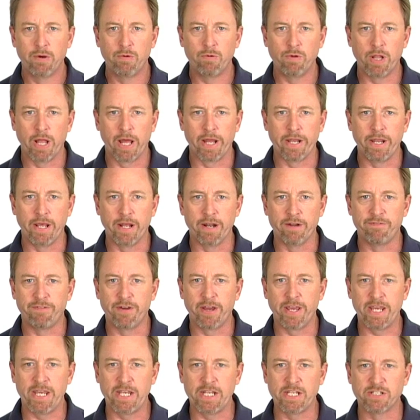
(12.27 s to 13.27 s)
We'll
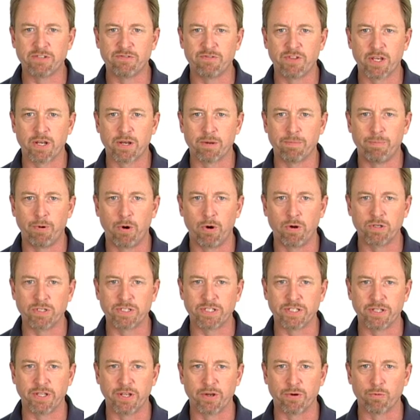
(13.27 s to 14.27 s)
identify each of the
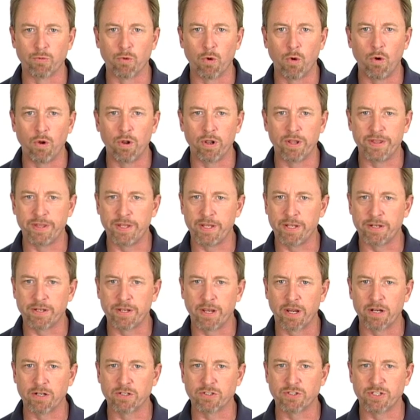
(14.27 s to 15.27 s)
components and their role in the
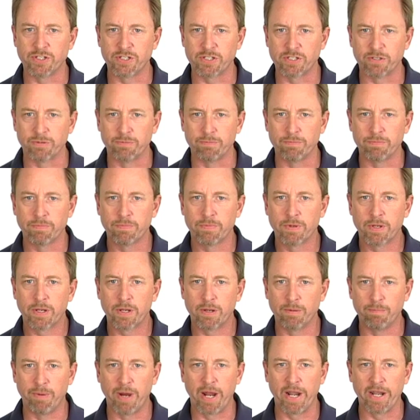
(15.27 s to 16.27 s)
entire system,
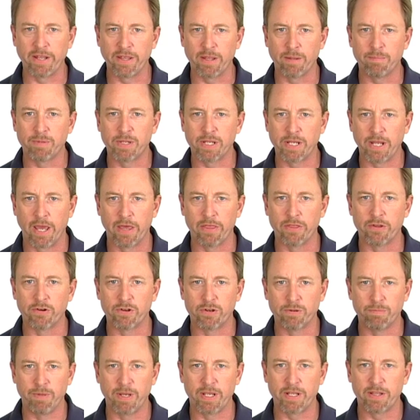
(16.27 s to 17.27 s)
combining them together
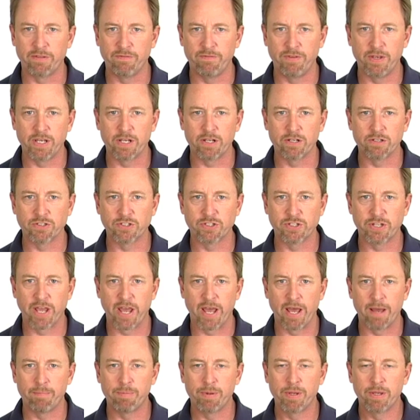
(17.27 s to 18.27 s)
to make the vehicle
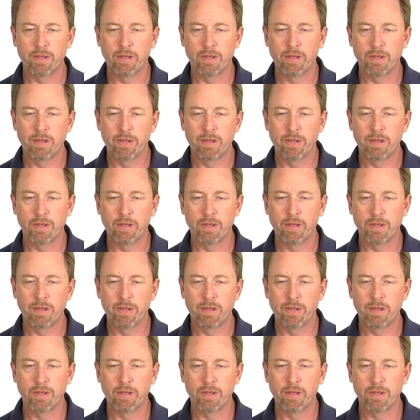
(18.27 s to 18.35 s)
stop.